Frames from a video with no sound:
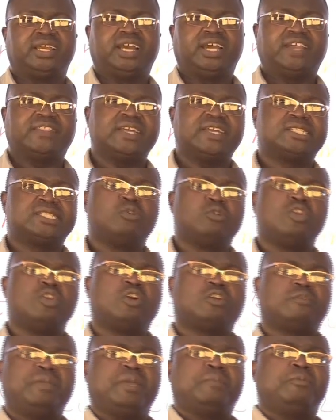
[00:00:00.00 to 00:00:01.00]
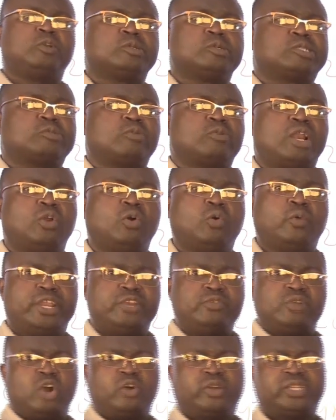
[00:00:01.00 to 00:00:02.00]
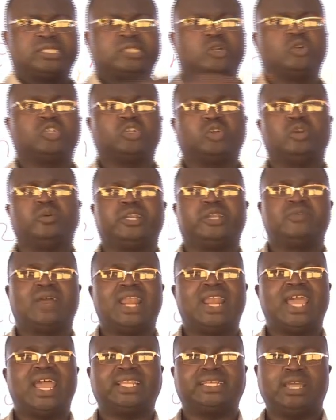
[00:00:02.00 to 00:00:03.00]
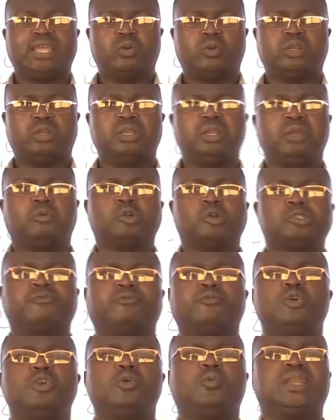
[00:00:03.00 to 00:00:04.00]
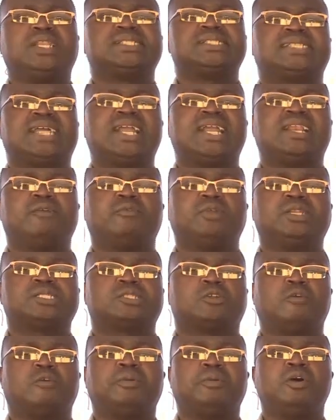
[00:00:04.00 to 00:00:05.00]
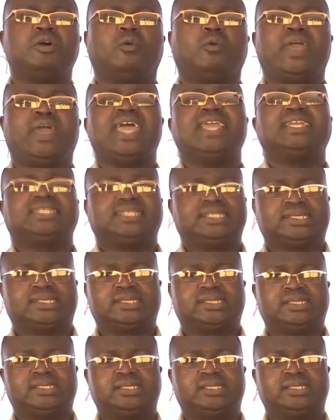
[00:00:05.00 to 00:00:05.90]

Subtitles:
Otherwise, you will not be able to swallow when you are horizontal, when you are lying down, because food will stop where it is.